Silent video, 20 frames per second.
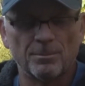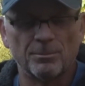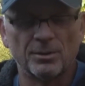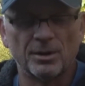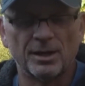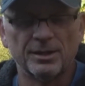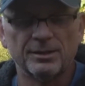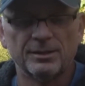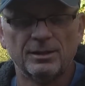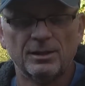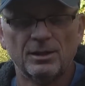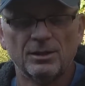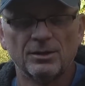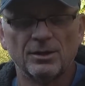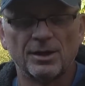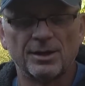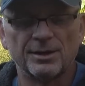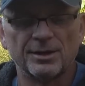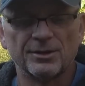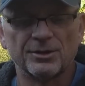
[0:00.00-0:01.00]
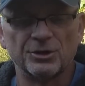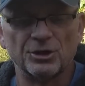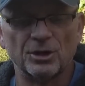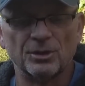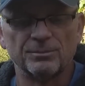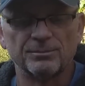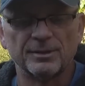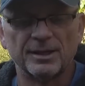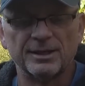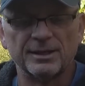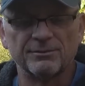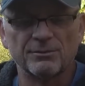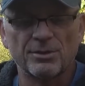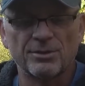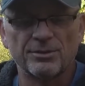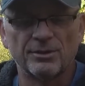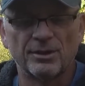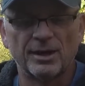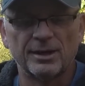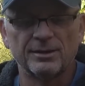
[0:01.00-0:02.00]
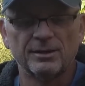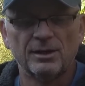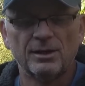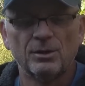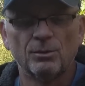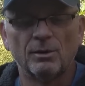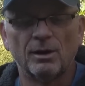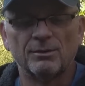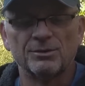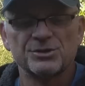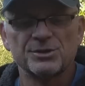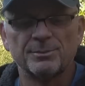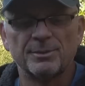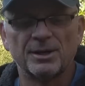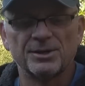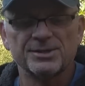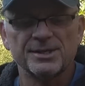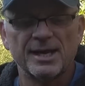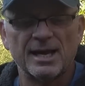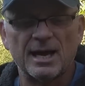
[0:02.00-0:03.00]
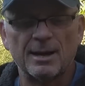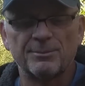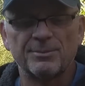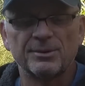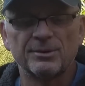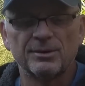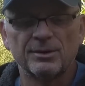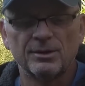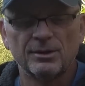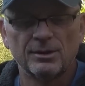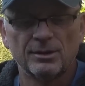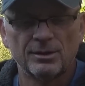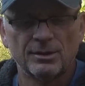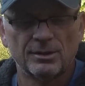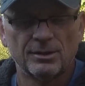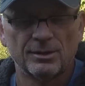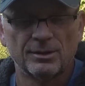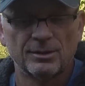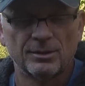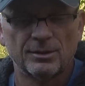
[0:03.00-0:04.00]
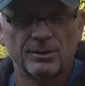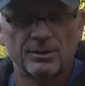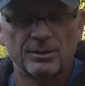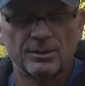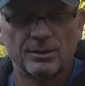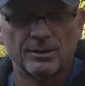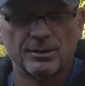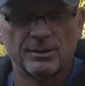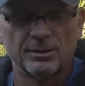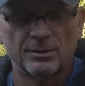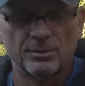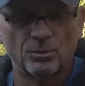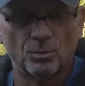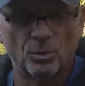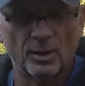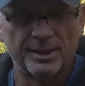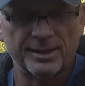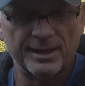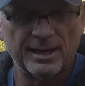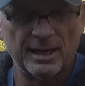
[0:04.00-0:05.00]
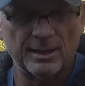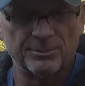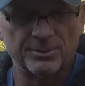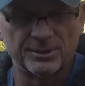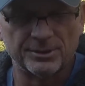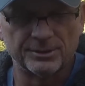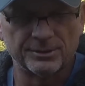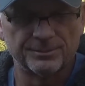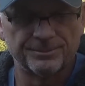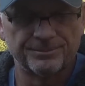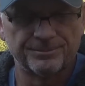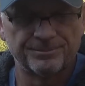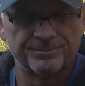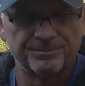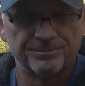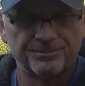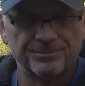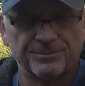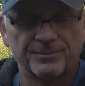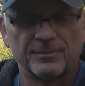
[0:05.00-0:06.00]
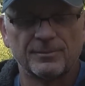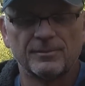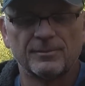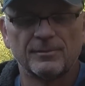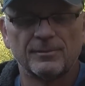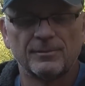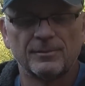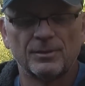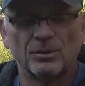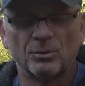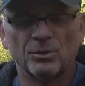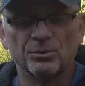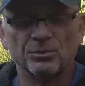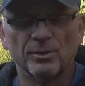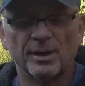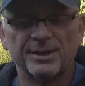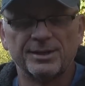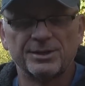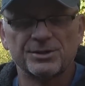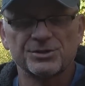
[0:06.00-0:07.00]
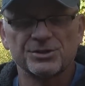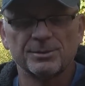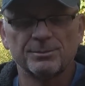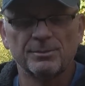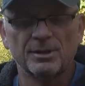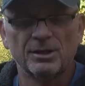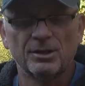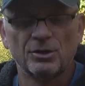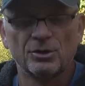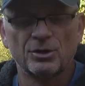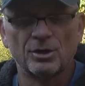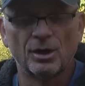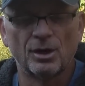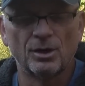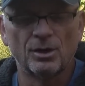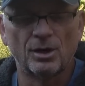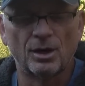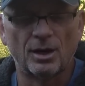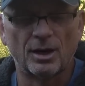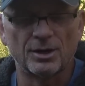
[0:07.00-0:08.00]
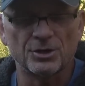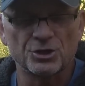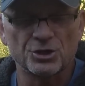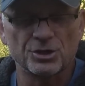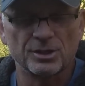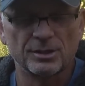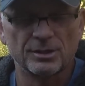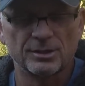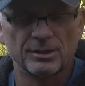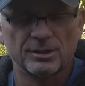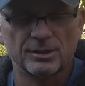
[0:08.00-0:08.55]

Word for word: But, on another note, I never thought what was about to happen, what happened. We run into some cohosh